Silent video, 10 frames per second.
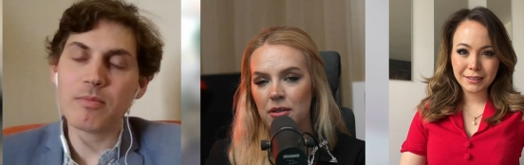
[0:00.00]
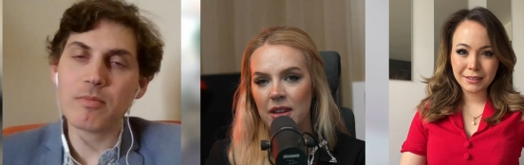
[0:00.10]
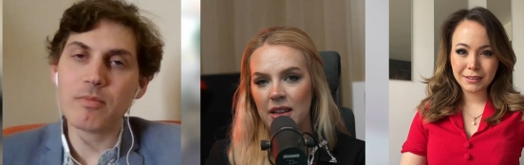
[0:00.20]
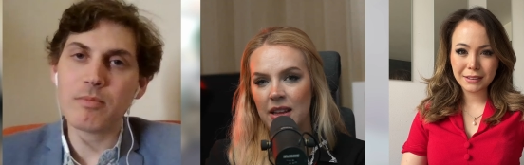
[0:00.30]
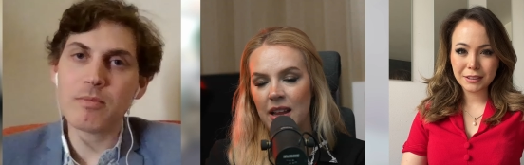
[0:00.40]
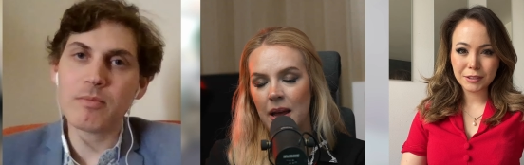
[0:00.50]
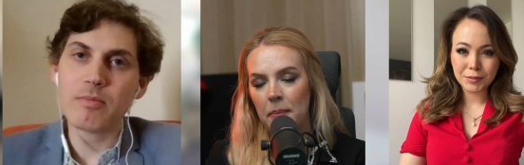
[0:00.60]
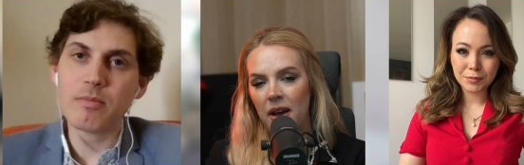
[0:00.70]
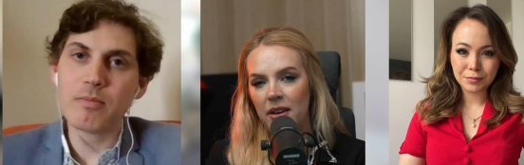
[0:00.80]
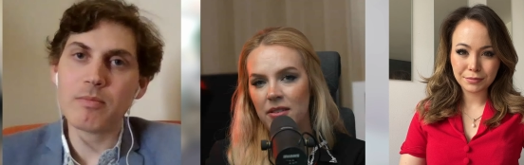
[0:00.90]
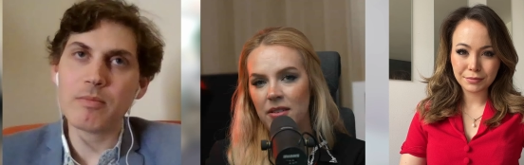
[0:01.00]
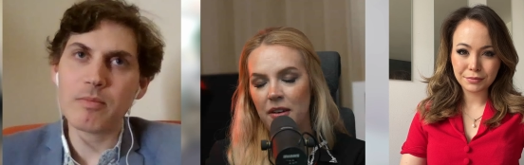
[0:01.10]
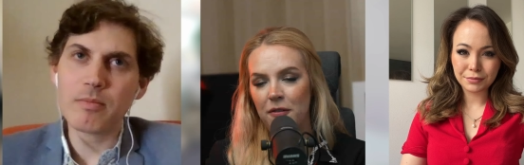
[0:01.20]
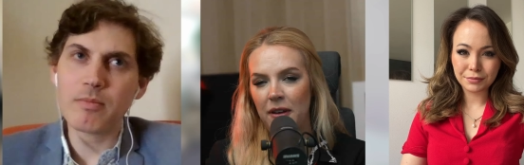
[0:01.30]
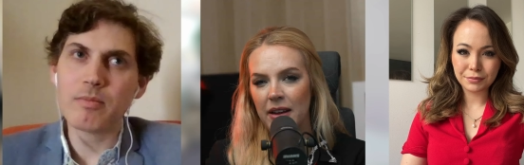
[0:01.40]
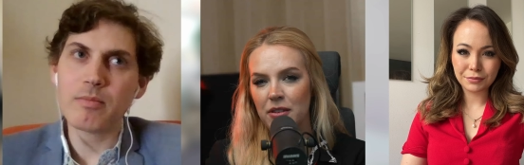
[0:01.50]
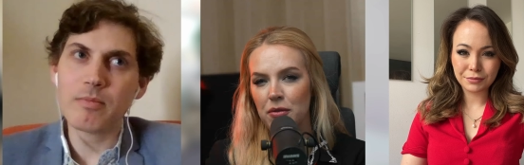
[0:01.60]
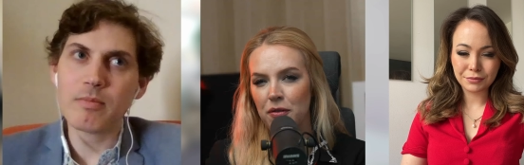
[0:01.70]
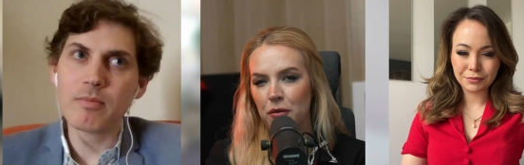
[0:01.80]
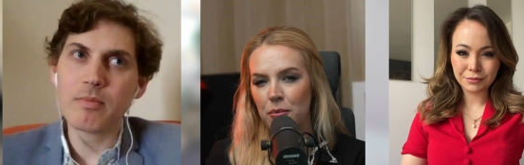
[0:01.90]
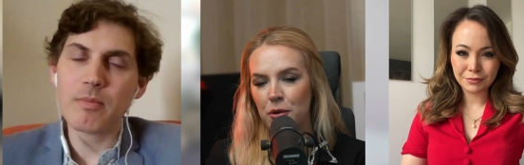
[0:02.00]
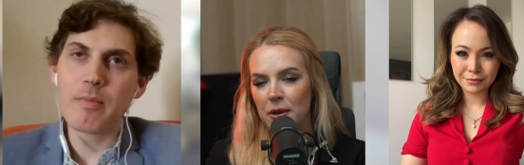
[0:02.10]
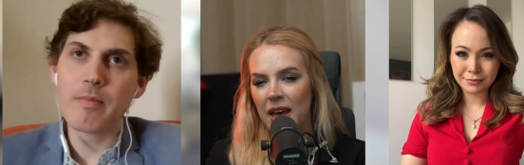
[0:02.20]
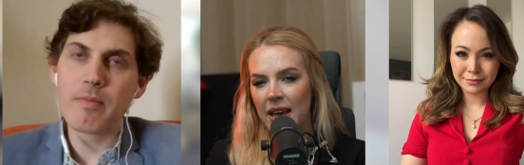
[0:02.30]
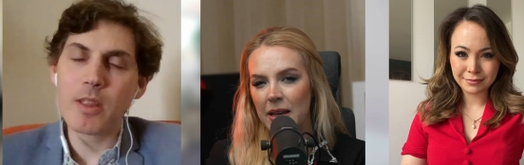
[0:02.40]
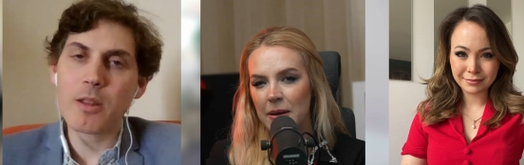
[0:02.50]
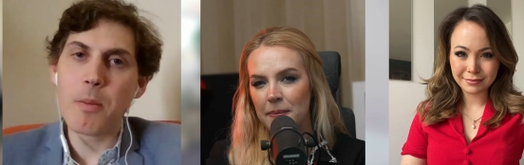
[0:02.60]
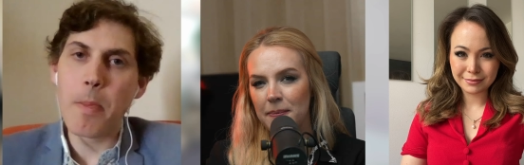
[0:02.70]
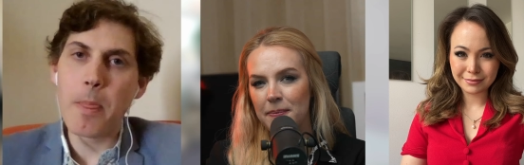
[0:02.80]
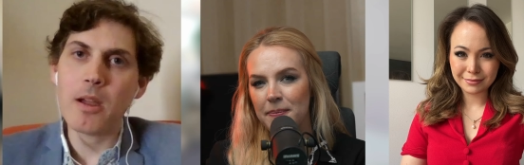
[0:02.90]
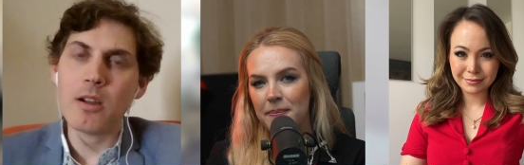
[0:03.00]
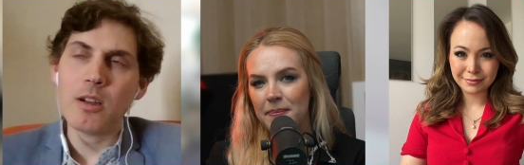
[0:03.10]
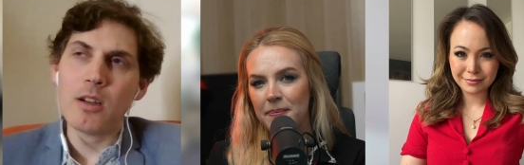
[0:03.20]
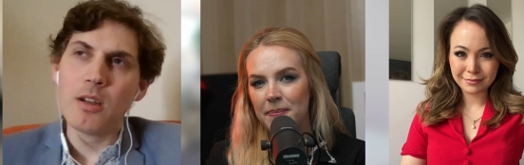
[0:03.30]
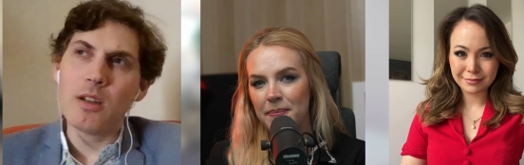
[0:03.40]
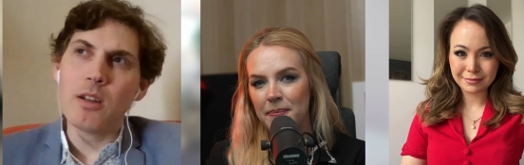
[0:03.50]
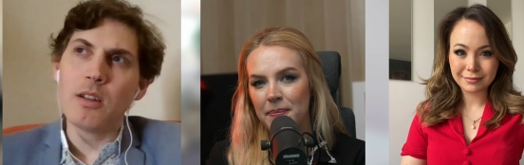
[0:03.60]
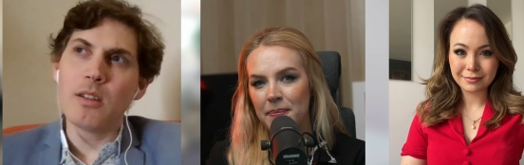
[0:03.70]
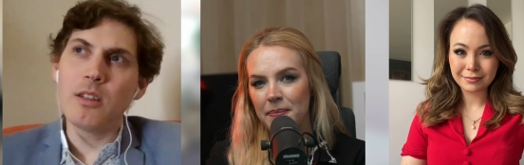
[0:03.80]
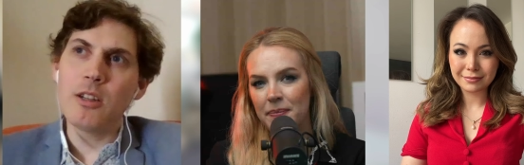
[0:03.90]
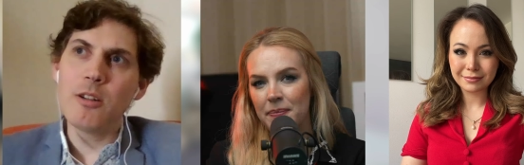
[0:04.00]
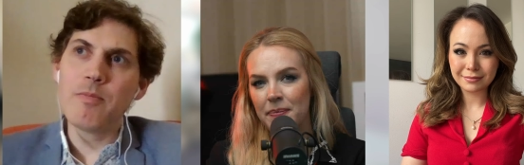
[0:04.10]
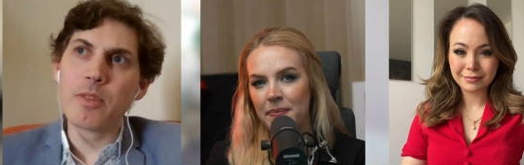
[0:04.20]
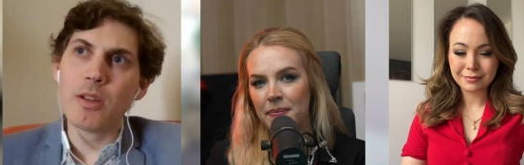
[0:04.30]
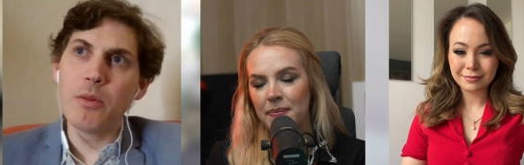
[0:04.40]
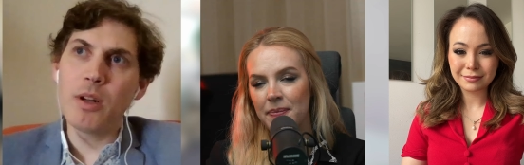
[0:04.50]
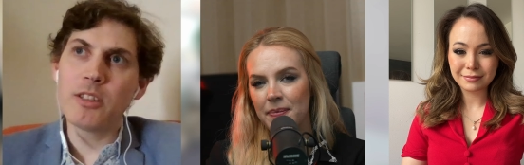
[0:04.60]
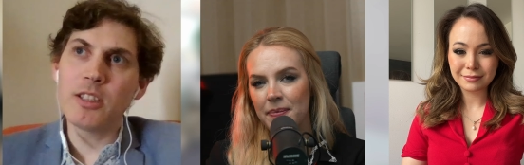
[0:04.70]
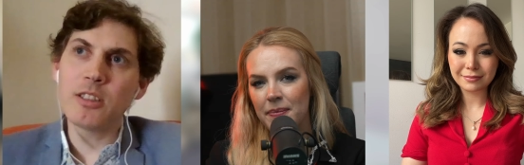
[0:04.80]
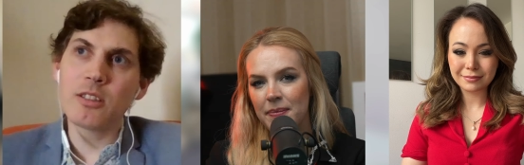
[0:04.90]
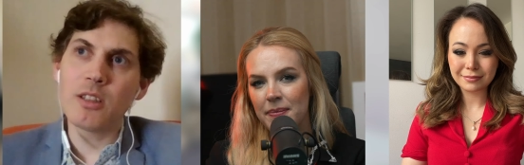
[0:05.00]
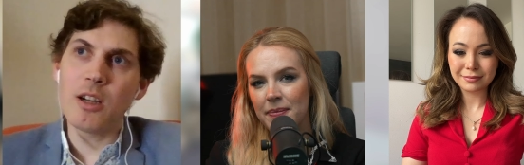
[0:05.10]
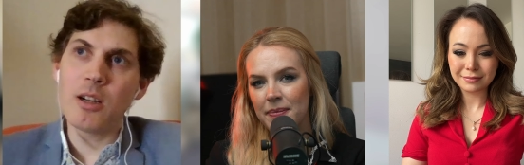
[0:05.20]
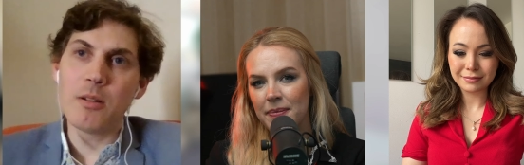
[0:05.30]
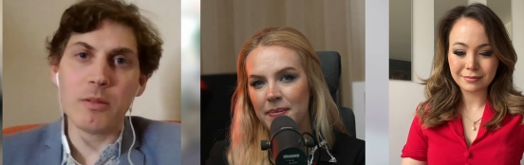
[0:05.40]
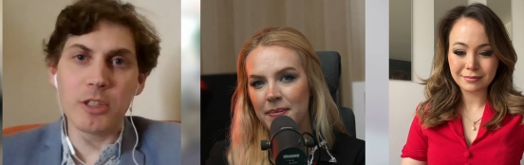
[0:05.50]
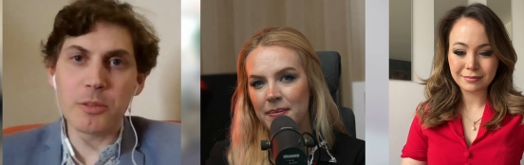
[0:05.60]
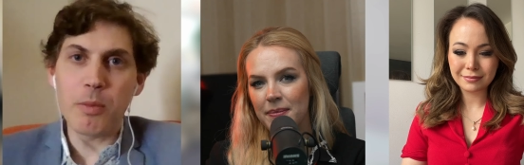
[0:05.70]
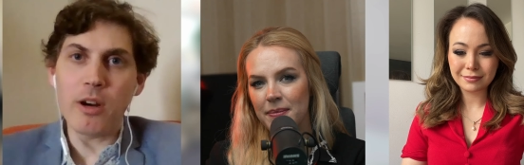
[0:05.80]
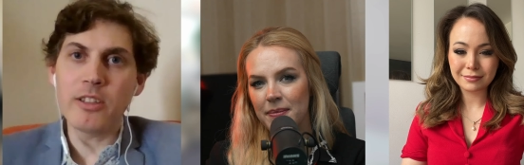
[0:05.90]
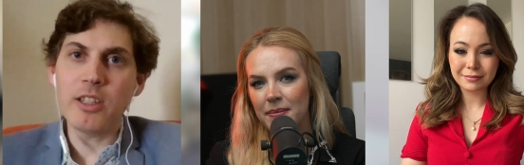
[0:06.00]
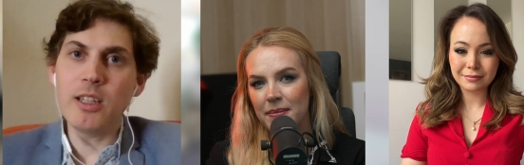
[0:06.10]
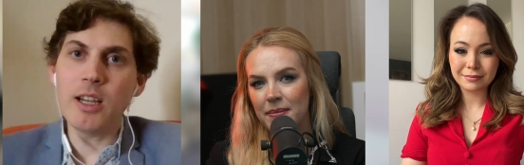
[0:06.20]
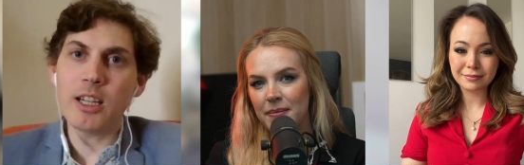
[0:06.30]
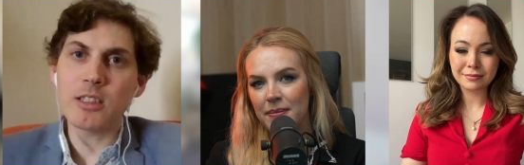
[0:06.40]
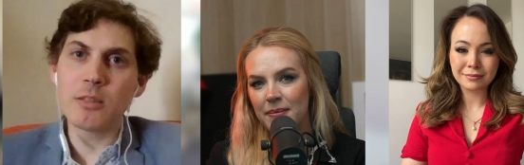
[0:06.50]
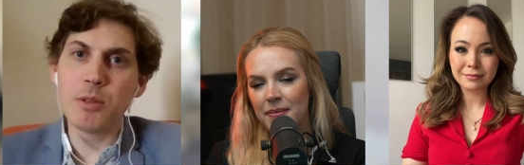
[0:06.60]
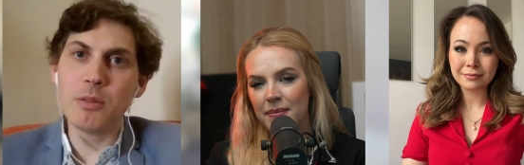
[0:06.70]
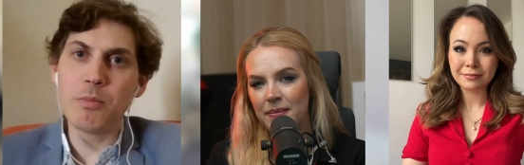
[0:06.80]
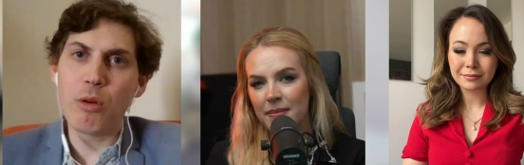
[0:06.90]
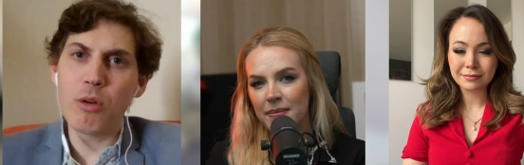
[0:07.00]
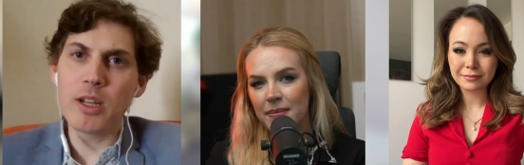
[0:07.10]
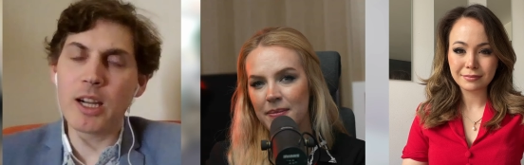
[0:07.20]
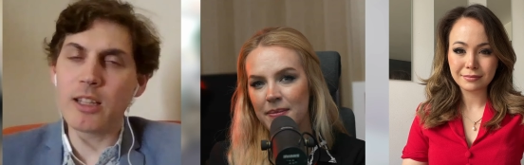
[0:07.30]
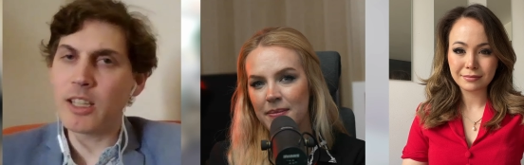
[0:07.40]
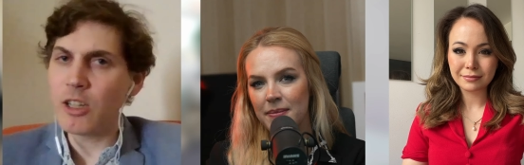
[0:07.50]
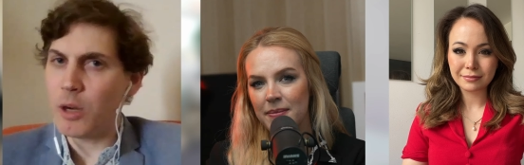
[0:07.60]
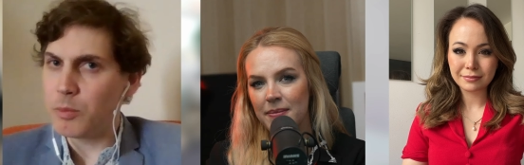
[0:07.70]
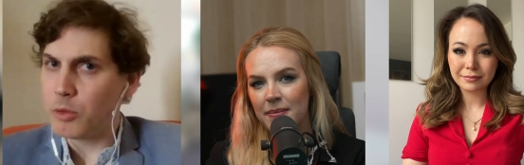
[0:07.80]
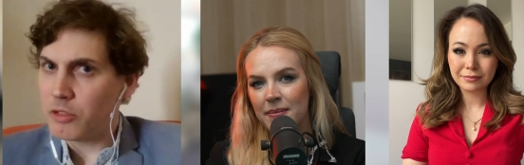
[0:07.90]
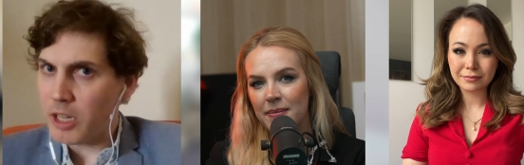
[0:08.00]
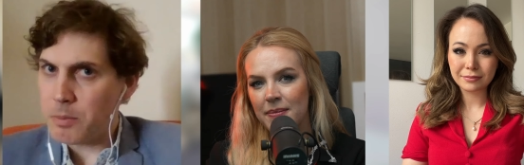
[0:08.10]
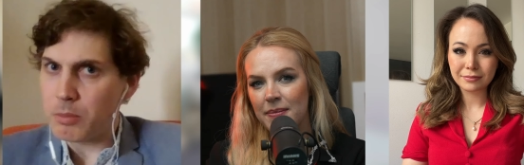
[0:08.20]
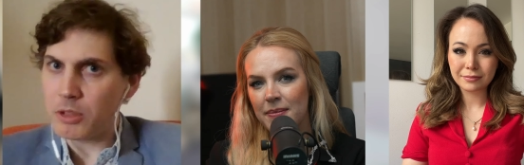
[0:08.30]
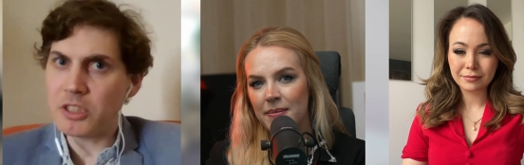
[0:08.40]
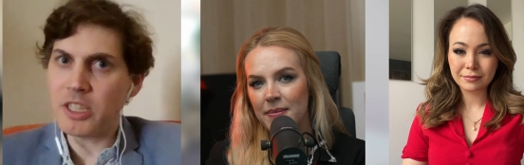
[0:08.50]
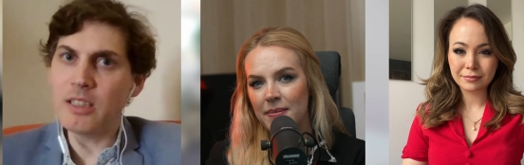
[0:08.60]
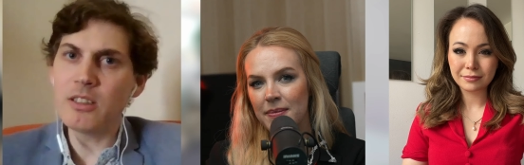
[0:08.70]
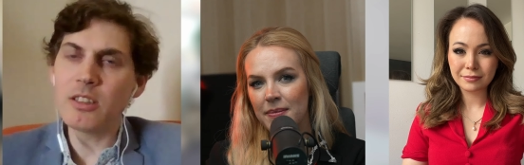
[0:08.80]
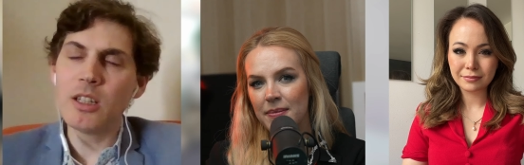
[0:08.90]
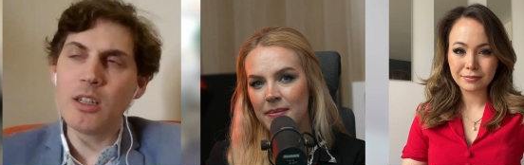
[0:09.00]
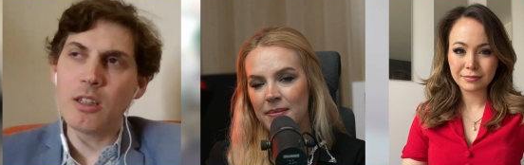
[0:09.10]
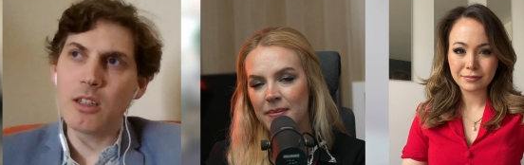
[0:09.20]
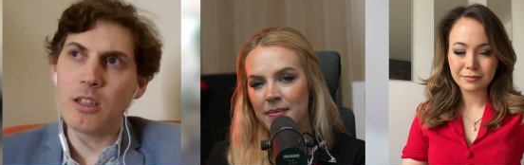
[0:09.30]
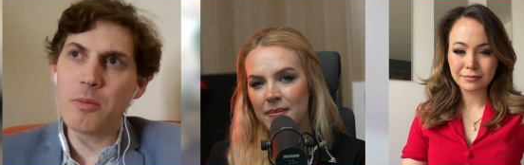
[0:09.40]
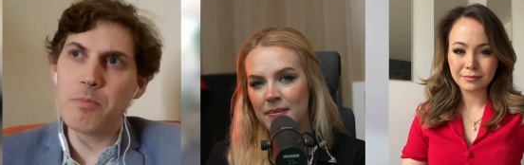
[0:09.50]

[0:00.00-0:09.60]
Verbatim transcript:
Speaker 1: think that that might affect Reform UK?
Speaker 2: Um, well, this uh, this party has been polling, I think, up to 10%. Um,